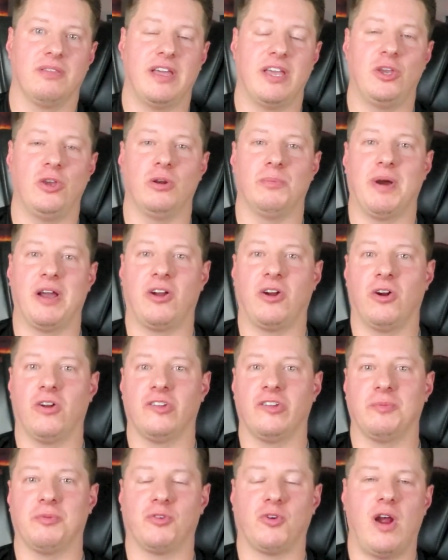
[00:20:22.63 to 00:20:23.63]
Thank you to my current
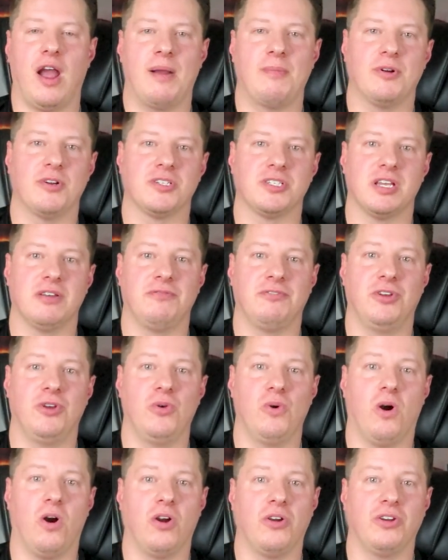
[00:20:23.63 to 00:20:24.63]
subscribers. If
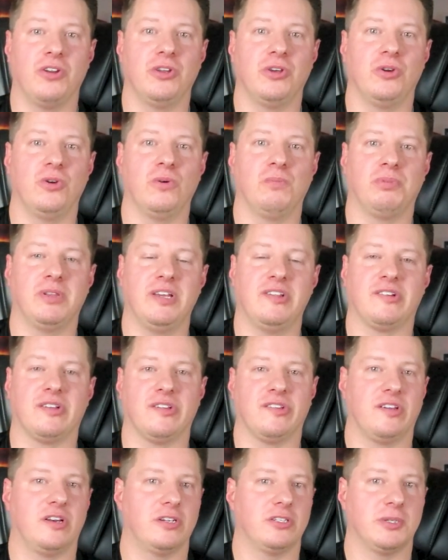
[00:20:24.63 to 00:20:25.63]
you are new, please
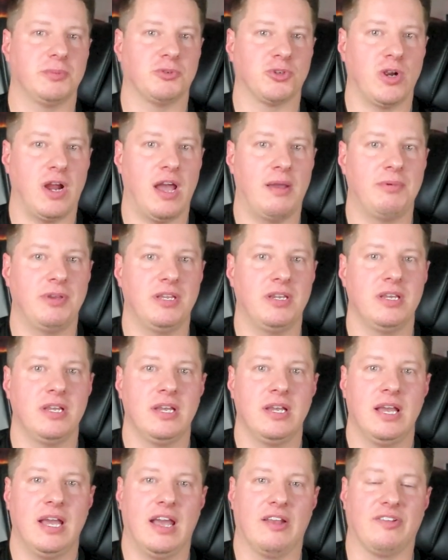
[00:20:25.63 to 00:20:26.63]
consider subscribing
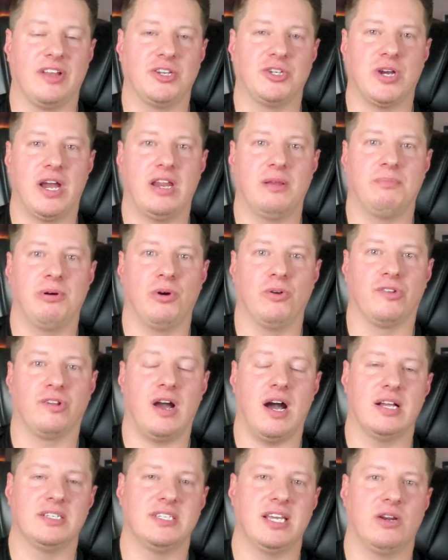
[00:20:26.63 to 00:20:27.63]
as I try to post
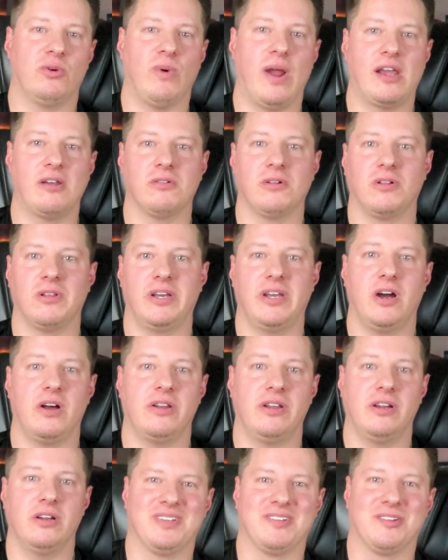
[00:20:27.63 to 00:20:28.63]
content regularly on
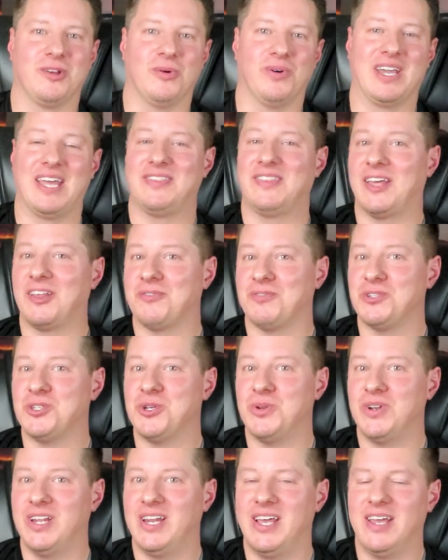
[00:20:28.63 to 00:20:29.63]
here. So again, thanks for
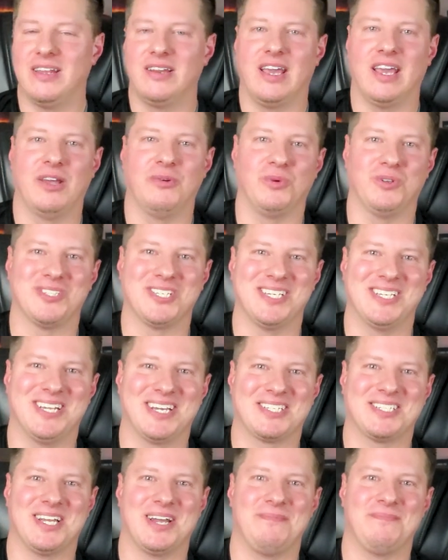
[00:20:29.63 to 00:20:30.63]
tuning in and we'll see you
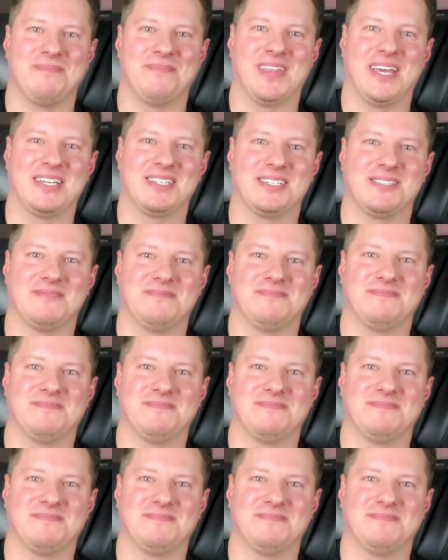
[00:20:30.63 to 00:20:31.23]
next time. Thanks.